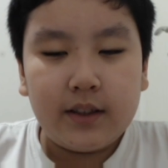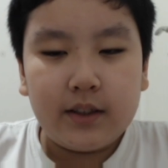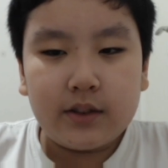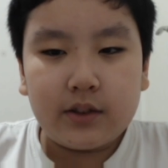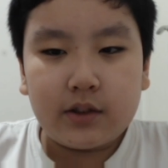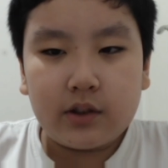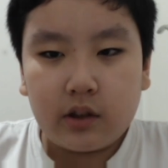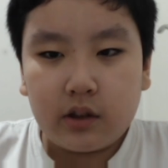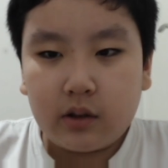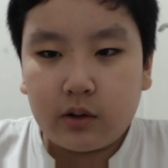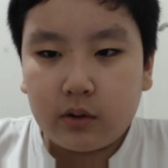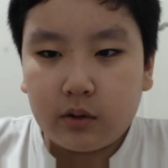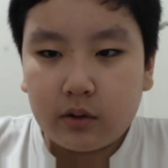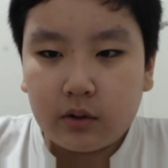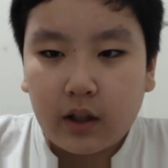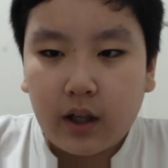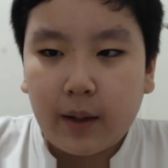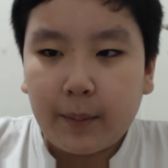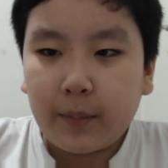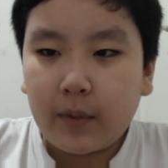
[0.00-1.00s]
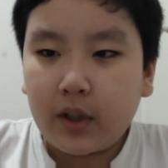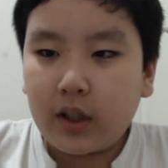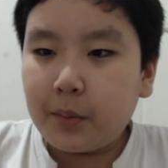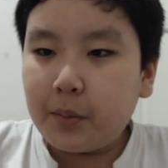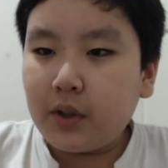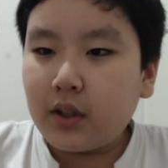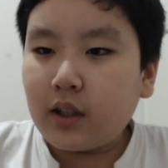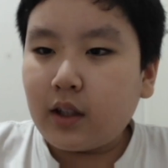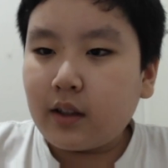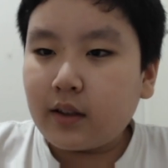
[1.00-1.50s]
So, I'm gonna
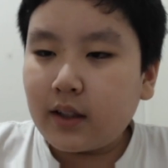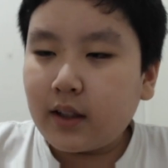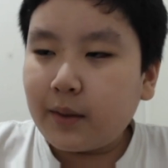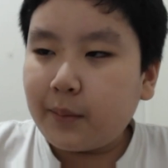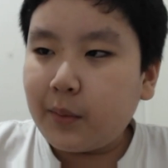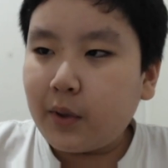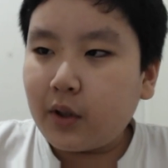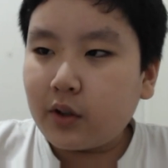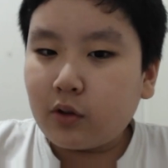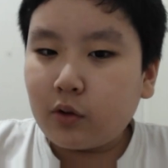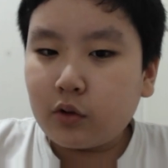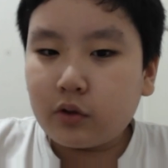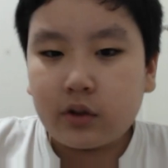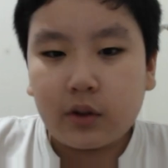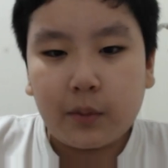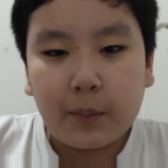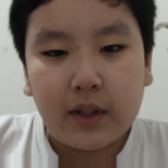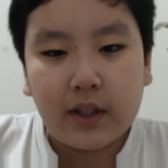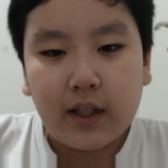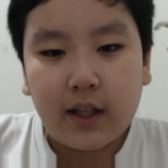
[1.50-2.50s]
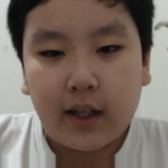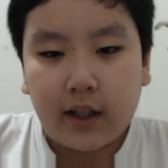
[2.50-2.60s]
be talking about Ultraman